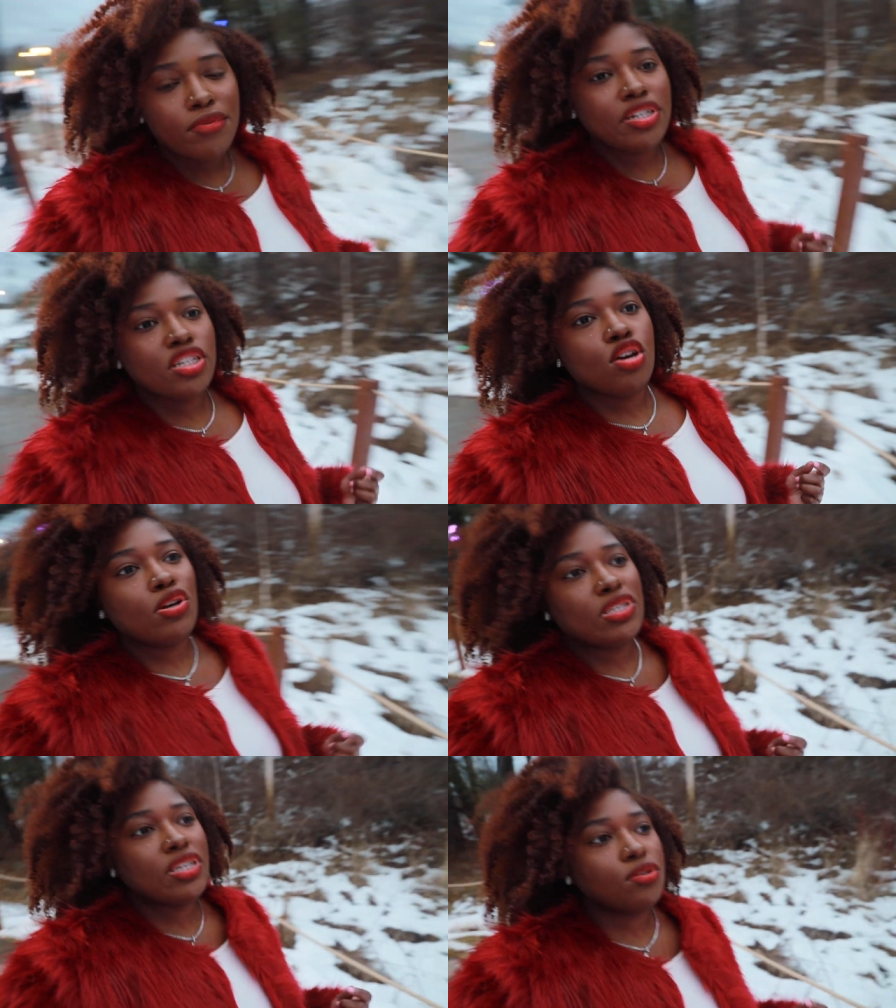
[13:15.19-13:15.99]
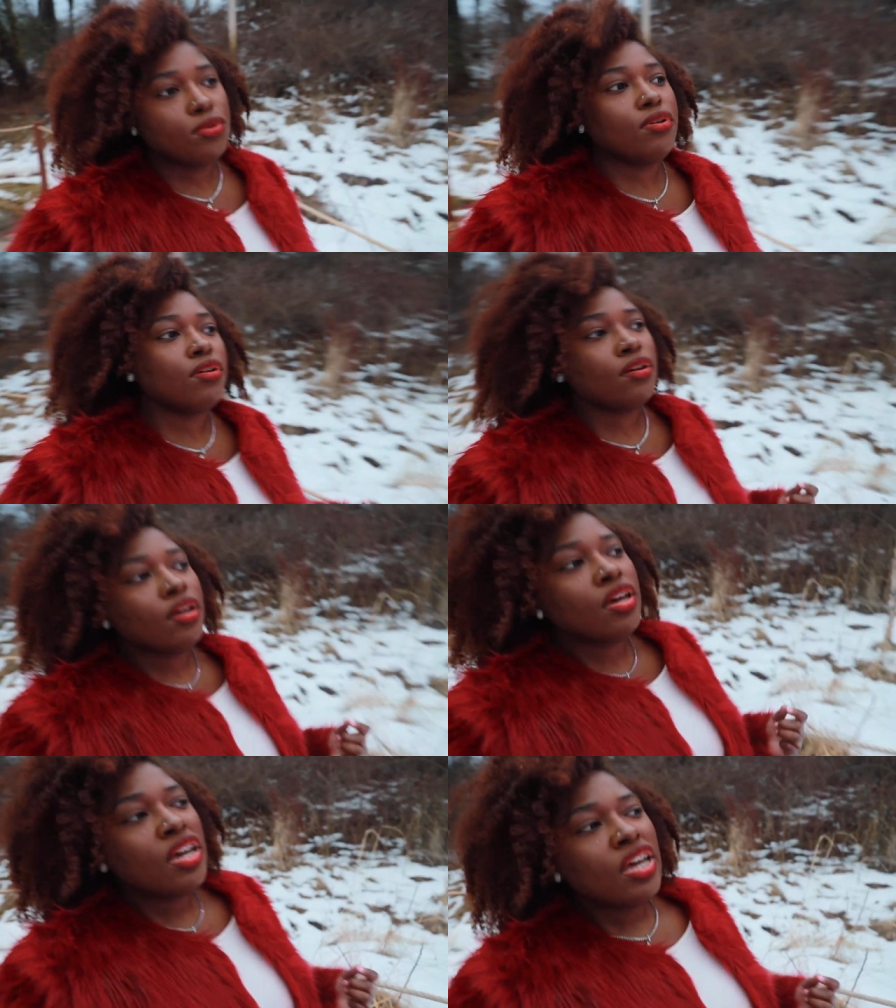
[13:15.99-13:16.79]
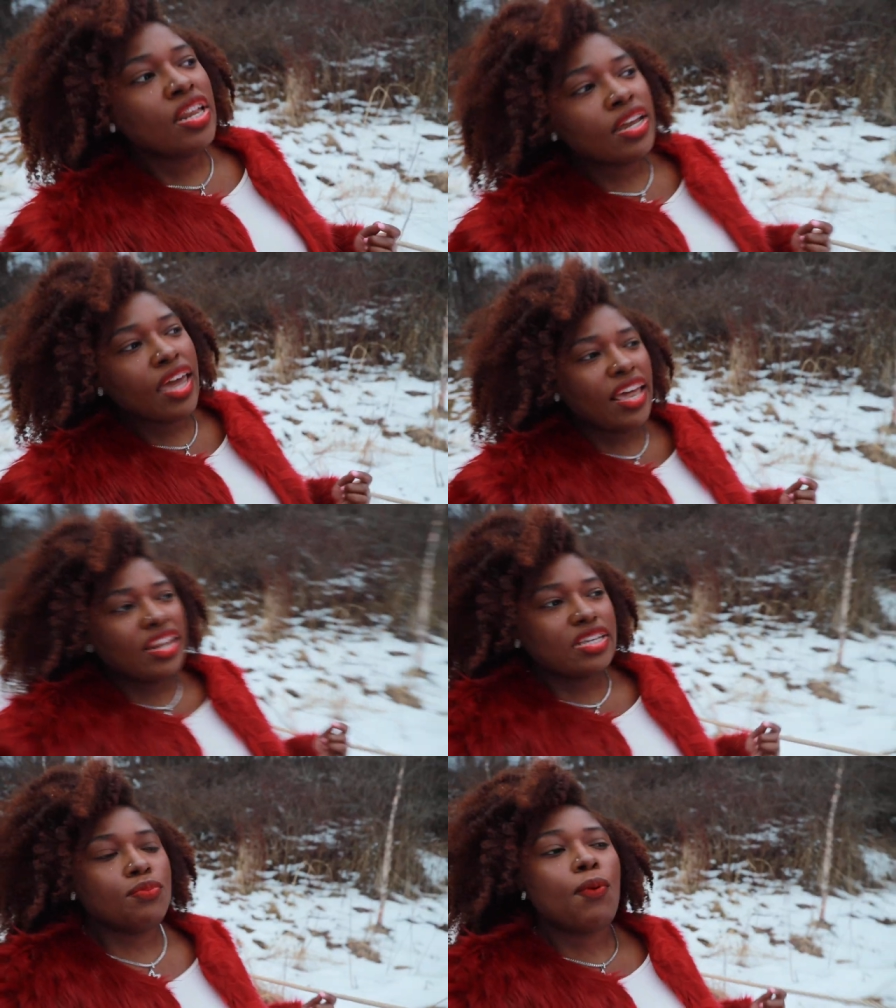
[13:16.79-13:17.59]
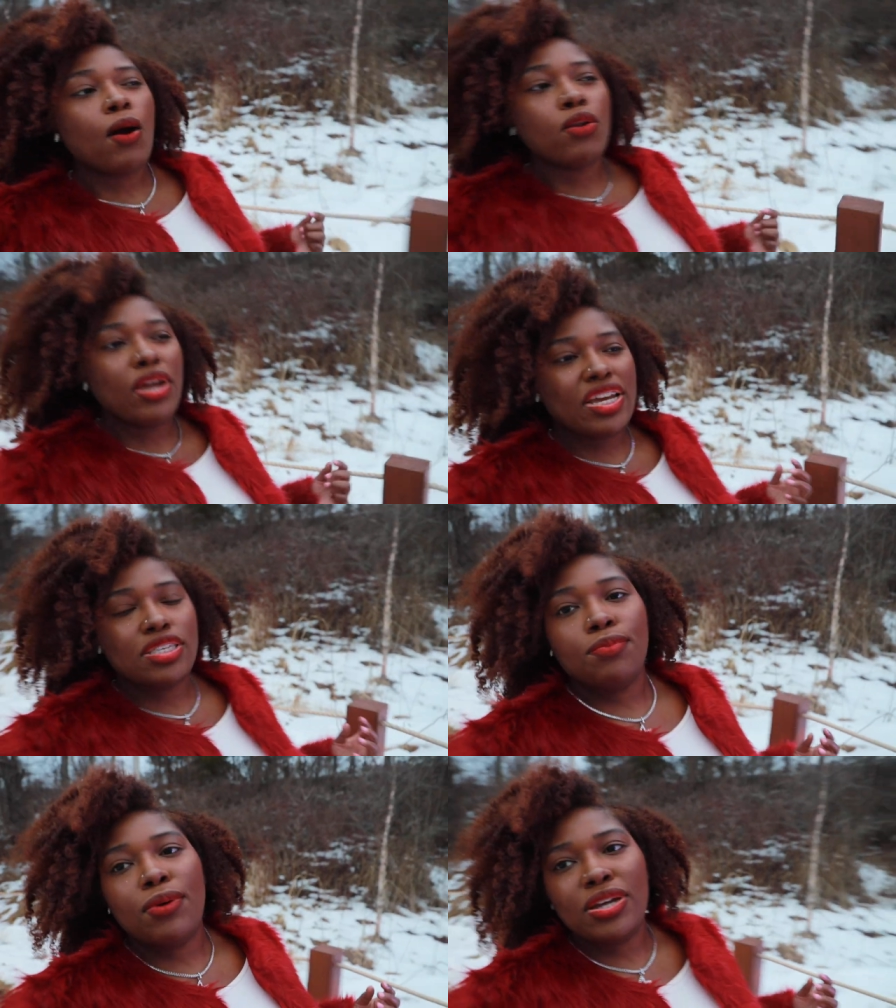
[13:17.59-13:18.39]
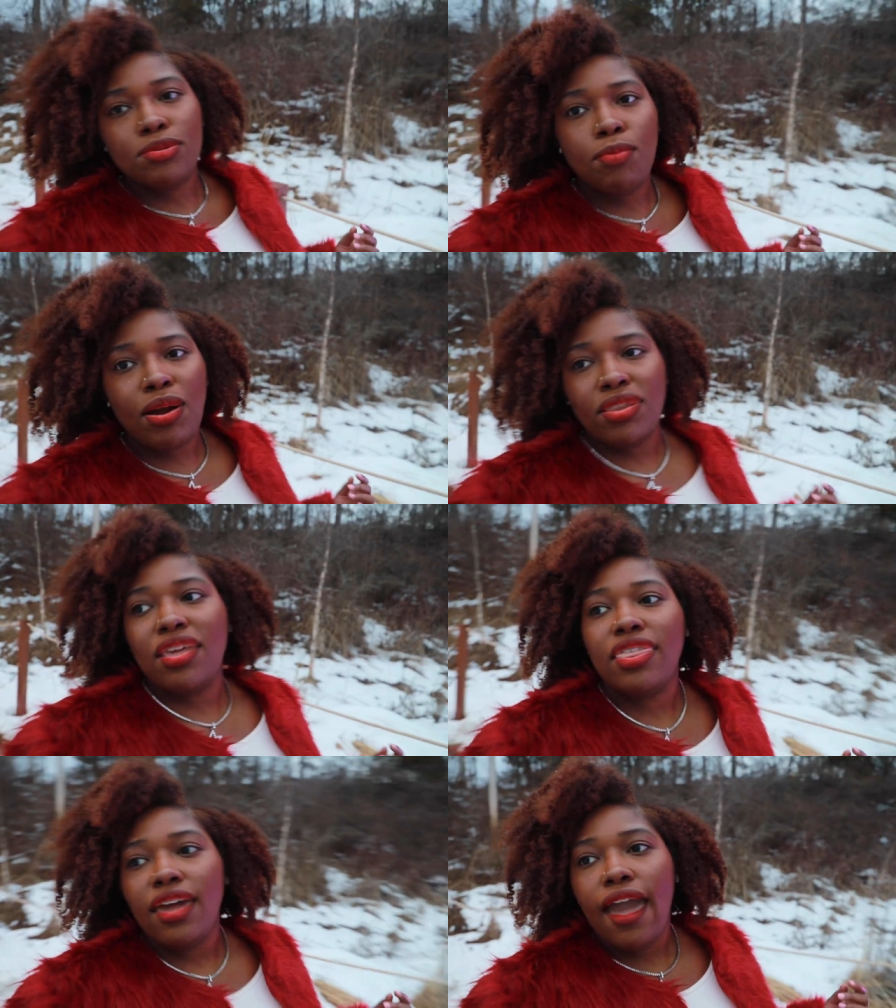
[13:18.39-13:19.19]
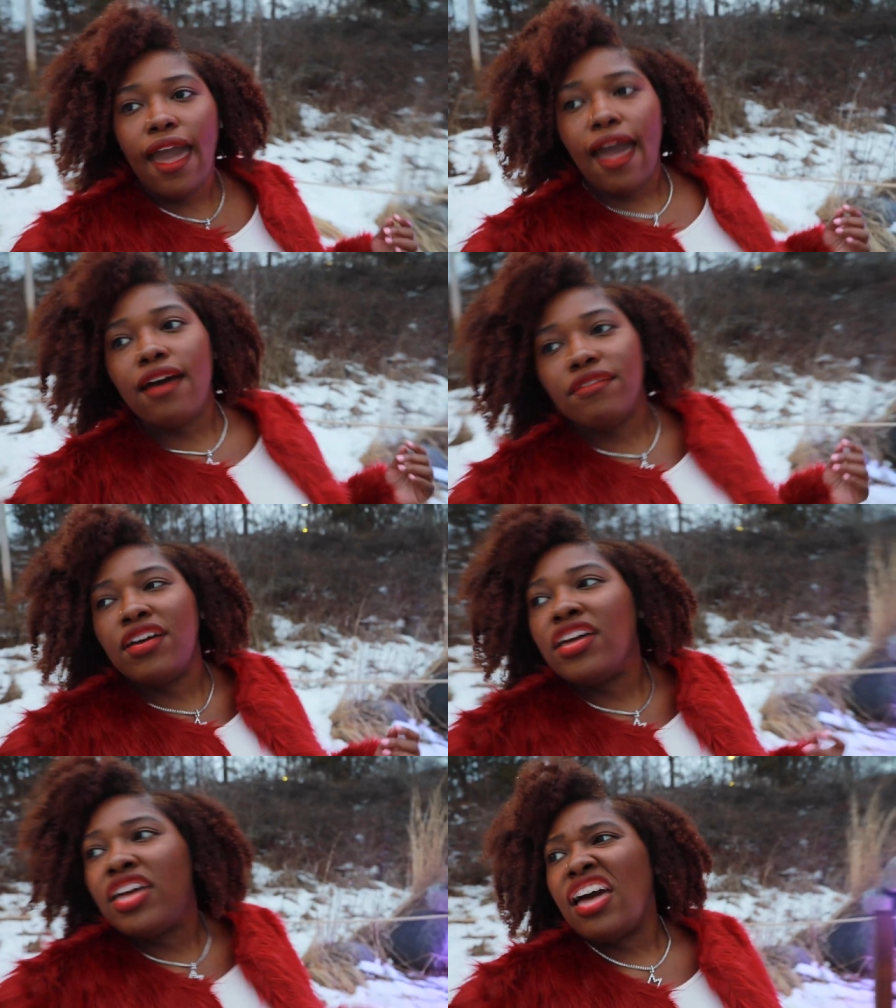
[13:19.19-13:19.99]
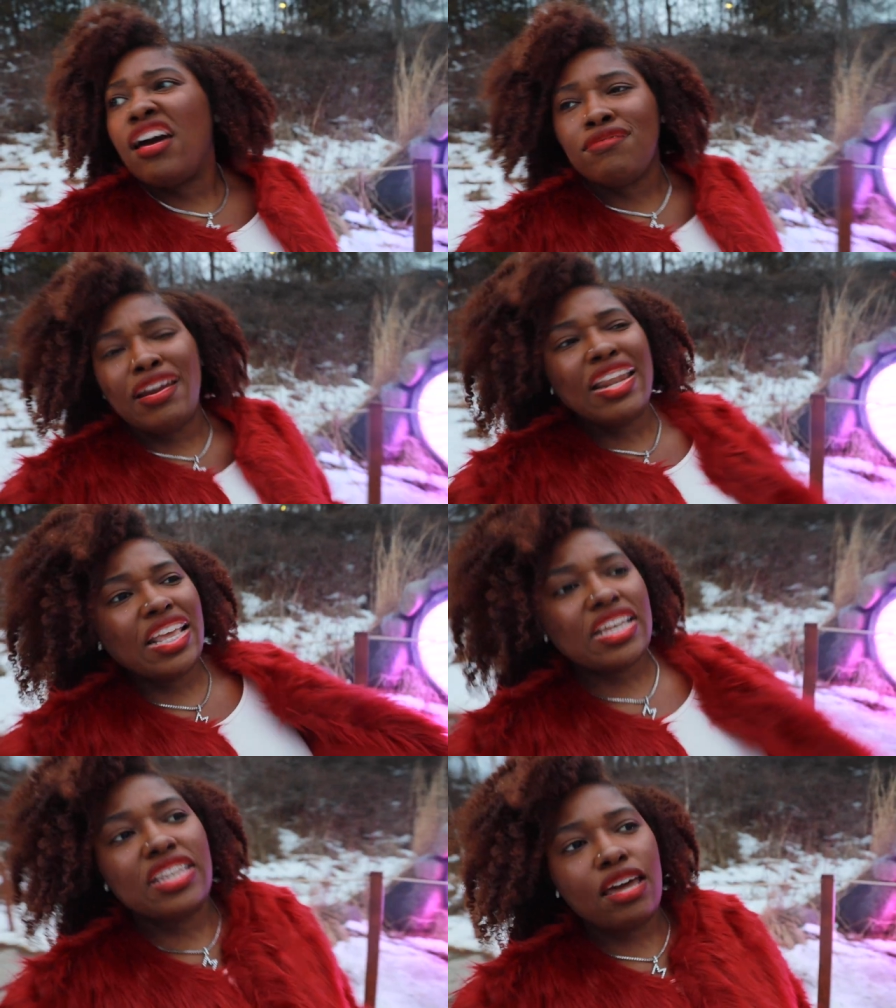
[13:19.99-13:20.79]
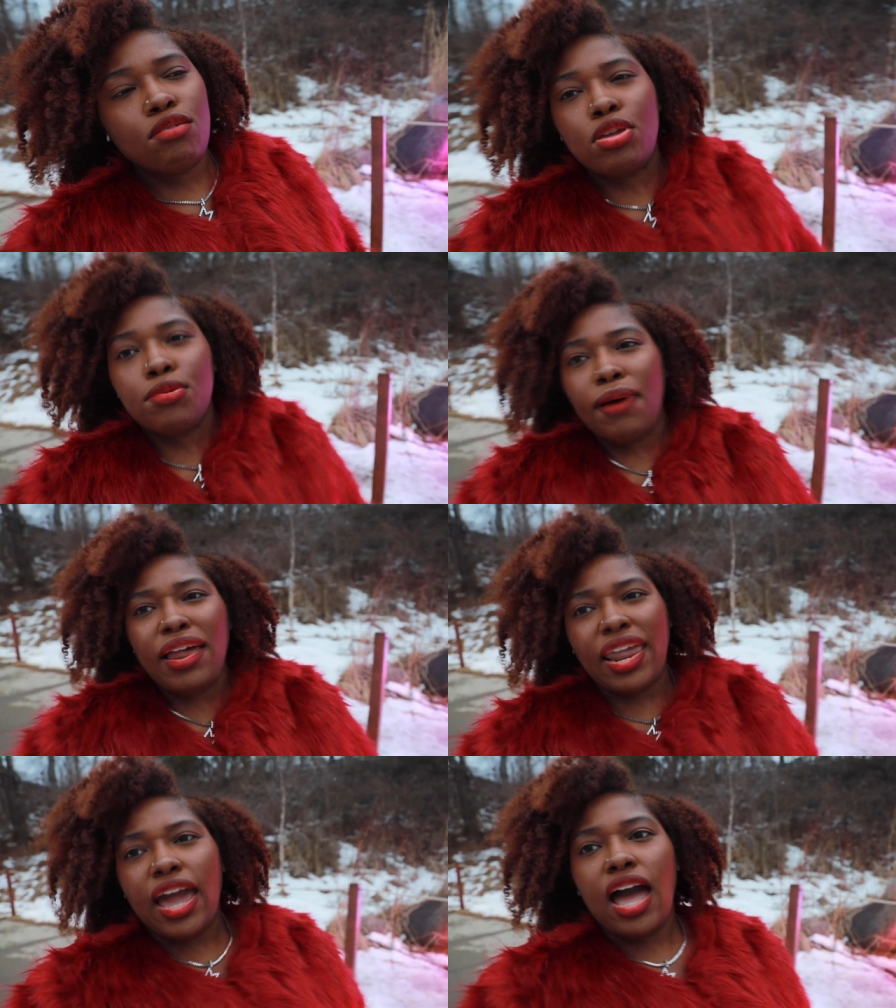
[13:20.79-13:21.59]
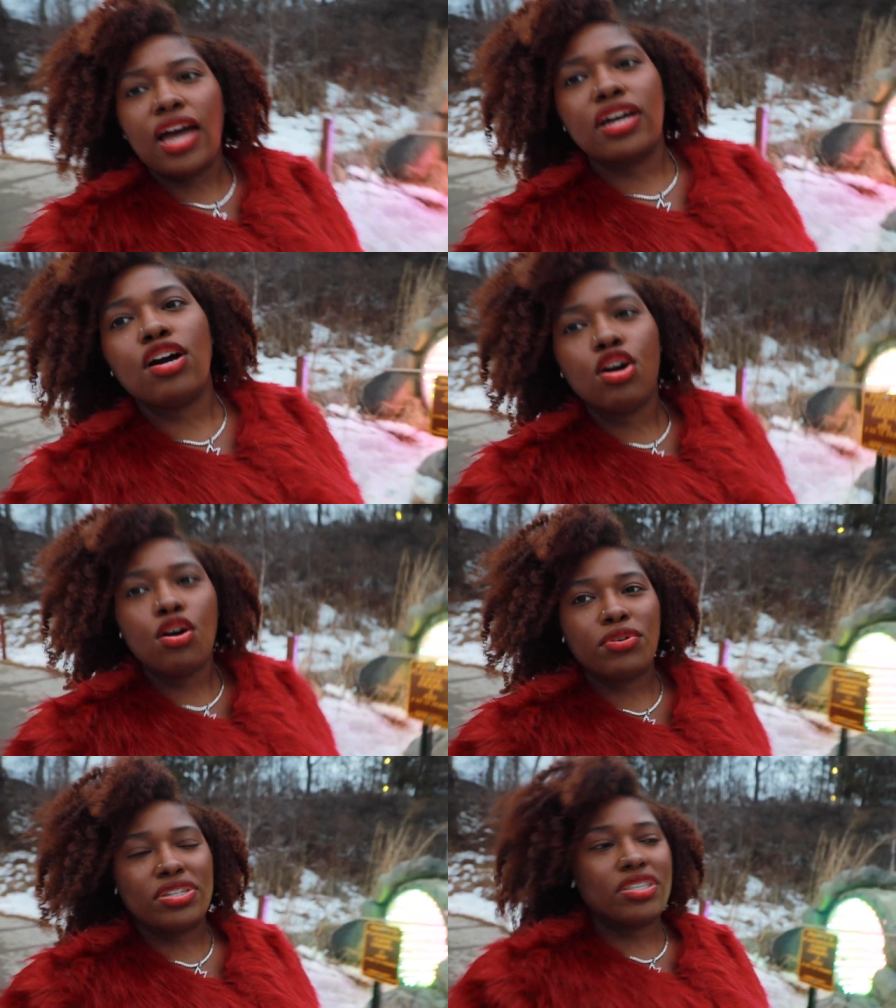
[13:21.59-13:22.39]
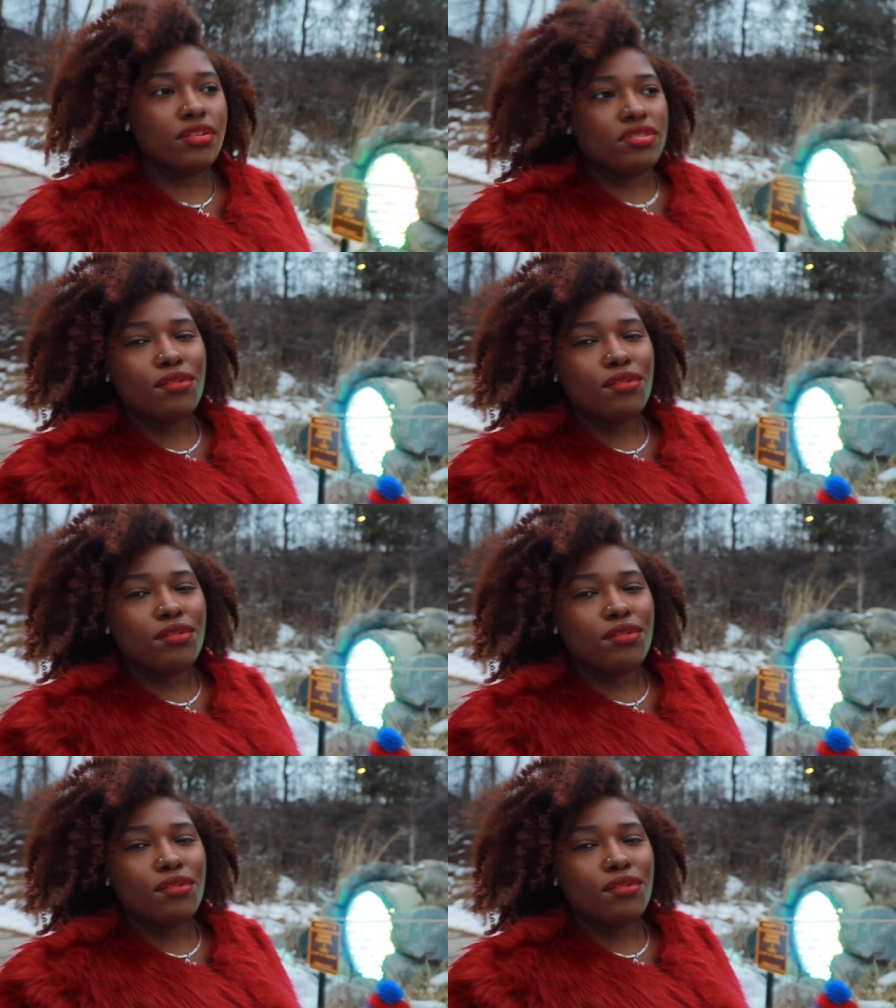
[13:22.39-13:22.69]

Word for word: We're just going to look at this Polar Express bar that they have, but I think it's like where you buy like hot cocoa and stuff.